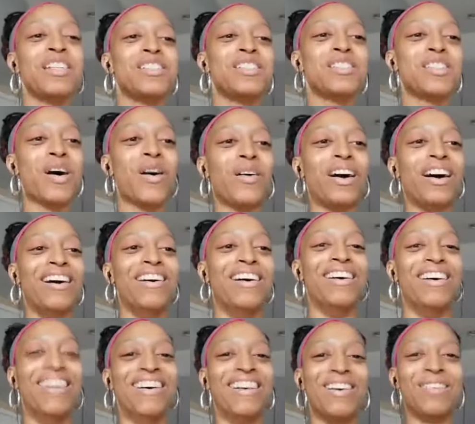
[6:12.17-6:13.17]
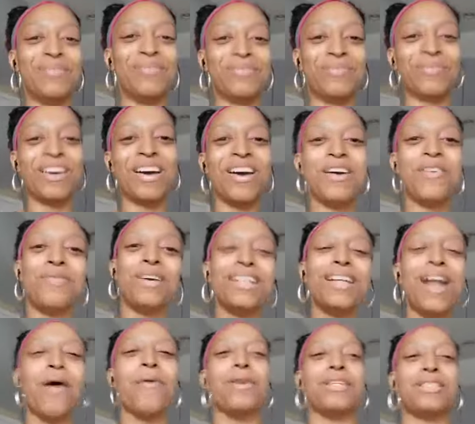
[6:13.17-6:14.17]
So we
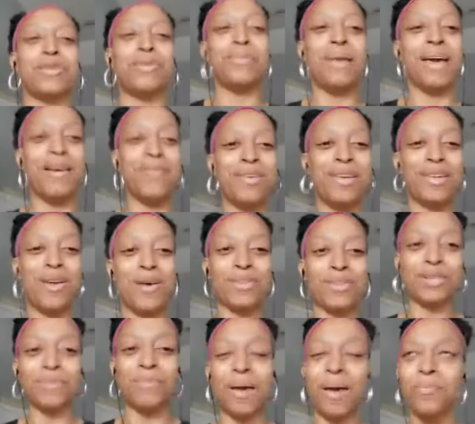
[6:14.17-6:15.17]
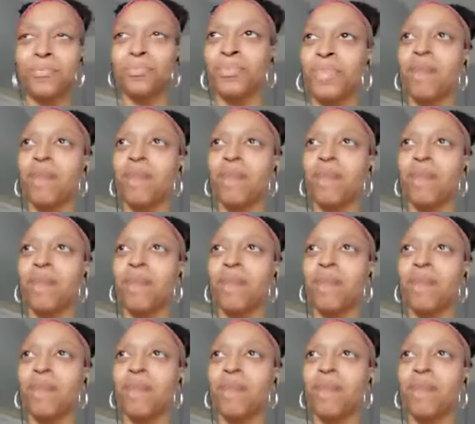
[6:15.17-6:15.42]
know what you meant. We know what you meant.